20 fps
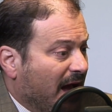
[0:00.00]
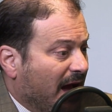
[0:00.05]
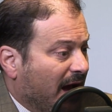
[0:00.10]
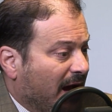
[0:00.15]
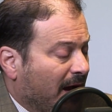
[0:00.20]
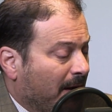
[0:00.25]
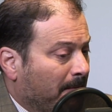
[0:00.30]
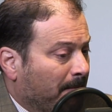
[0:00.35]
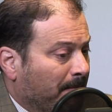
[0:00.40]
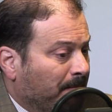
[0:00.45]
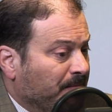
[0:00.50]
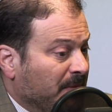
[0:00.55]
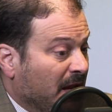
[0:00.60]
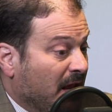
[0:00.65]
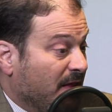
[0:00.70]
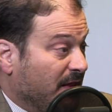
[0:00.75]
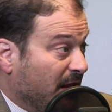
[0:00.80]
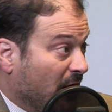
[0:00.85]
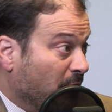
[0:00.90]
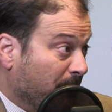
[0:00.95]

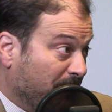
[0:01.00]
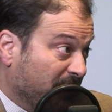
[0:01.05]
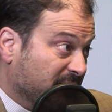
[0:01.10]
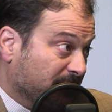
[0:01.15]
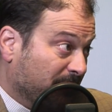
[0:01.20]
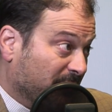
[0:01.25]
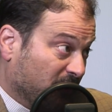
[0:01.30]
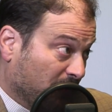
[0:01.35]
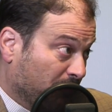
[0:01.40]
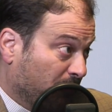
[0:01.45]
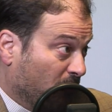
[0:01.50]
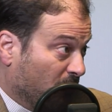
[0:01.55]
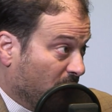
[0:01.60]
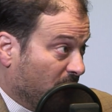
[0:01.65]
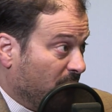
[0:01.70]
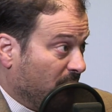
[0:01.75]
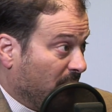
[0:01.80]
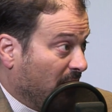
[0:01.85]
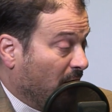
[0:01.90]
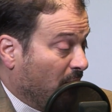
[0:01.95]
The other piece about the
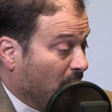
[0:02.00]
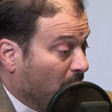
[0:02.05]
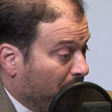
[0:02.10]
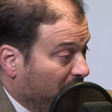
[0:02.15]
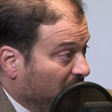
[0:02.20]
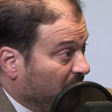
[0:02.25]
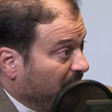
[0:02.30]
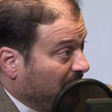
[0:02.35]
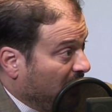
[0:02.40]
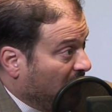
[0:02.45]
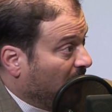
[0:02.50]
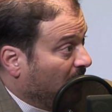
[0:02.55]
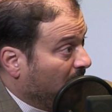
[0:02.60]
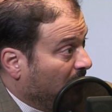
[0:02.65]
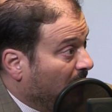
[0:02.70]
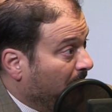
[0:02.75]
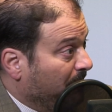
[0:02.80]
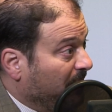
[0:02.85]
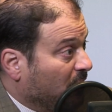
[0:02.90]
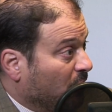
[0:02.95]
border, or building
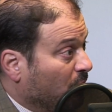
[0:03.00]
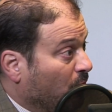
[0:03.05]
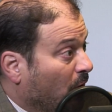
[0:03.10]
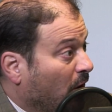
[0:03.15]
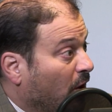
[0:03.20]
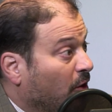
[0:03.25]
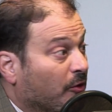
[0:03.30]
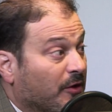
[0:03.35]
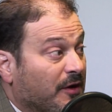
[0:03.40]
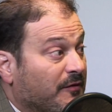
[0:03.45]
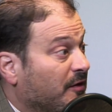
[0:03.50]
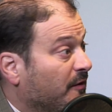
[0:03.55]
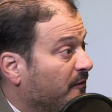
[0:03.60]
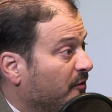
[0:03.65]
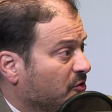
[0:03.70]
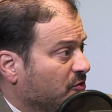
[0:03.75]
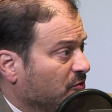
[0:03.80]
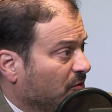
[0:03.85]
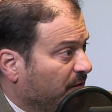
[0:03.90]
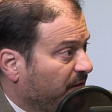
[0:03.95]
a bigger wall or even a
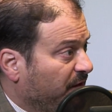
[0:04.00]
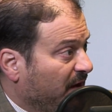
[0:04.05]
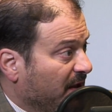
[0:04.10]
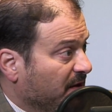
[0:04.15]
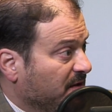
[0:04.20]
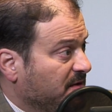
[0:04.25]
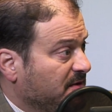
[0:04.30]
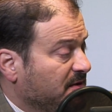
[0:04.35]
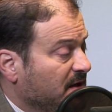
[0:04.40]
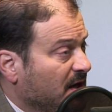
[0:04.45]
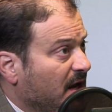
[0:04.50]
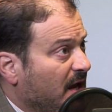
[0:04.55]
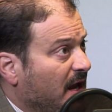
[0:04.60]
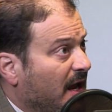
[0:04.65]
virtual fence,